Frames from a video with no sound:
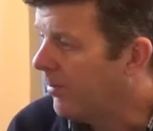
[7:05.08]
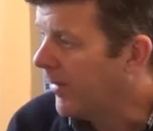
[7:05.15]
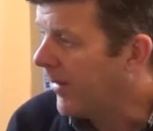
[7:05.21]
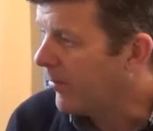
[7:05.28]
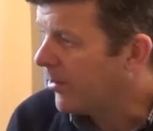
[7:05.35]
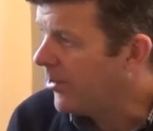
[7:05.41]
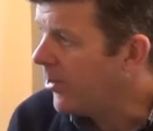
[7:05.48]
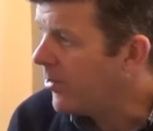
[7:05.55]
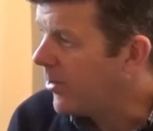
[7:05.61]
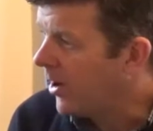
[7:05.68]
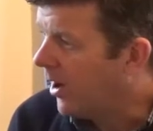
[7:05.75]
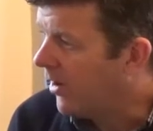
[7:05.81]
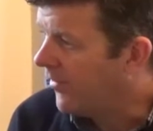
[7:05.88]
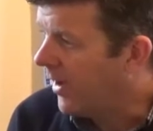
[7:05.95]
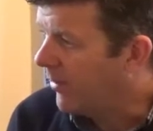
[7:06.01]
But that was a new
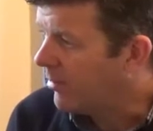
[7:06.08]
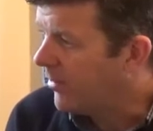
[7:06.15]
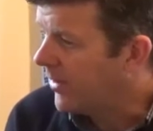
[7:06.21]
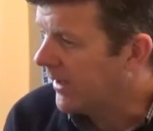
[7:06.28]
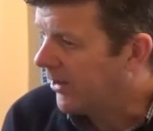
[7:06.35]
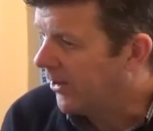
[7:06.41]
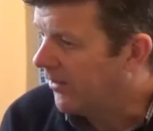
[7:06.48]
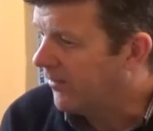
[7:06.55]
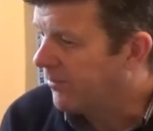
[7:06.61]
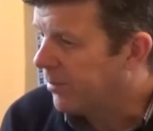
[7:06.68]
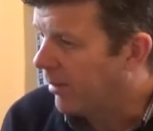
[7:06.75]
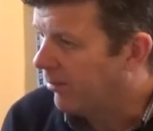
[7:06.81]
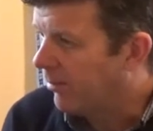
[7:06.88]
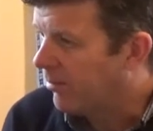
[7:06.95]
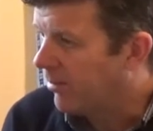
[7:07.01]
car for him, so he had a lot of
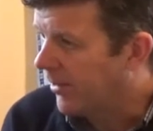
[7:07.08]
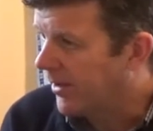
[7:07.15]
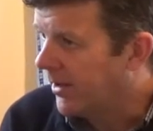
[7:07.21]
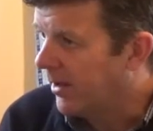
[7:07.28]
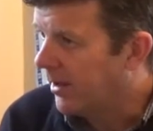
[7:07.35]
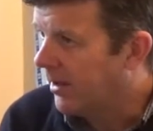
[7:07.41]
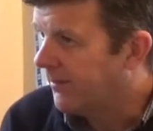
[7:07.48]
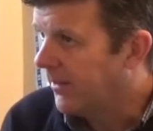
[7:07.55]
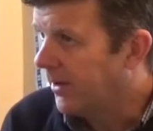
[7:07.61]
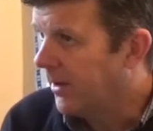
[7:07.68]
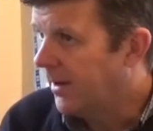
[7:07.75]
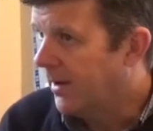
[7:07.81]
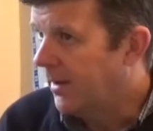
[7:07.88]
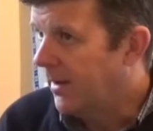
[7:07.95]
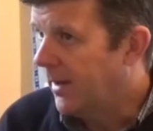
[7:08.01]
problems with the car.
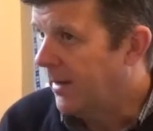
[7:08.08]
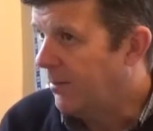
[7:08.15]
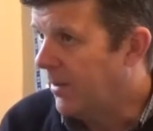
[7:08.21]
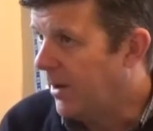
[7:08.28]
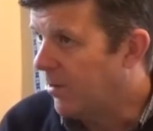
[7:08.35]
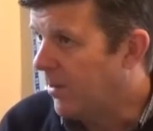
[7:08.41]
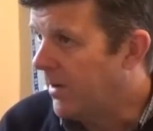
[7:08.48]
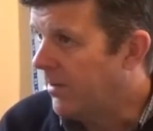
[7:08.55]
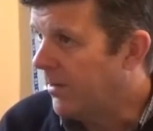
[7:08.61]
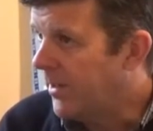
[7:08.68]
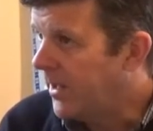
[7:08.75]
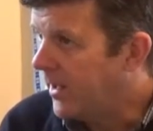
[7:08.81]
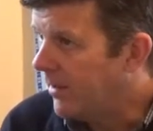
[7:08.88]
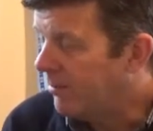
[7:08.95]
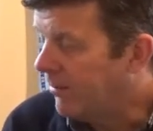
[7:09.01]
And we were in
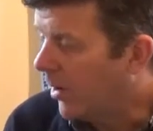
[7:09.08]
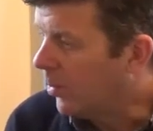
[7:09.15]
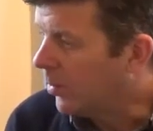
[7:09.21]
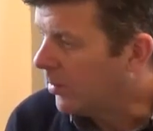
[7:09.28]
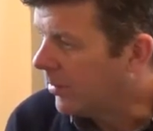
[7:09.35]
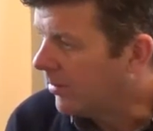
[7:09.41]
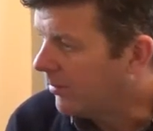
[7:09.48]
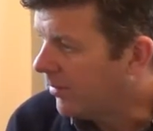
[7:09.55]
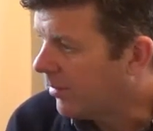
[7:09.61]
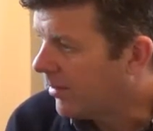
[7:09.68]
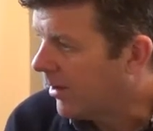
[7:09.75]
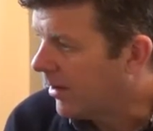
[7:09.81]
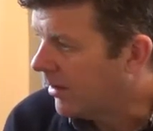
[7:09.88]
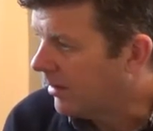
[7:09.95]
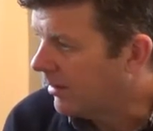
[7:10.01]
the
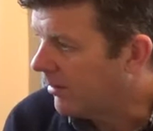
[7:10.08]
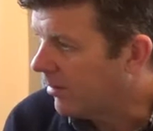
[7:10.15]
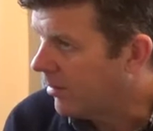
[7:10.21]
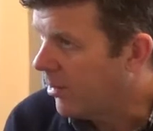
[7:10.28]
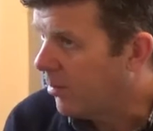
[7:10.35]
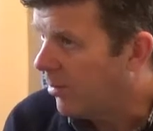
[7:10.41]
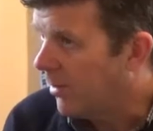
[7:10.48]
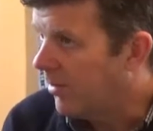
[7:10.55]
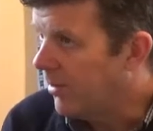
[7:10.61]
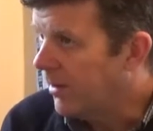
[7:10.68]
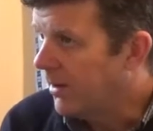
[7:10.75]
old-style Subaru.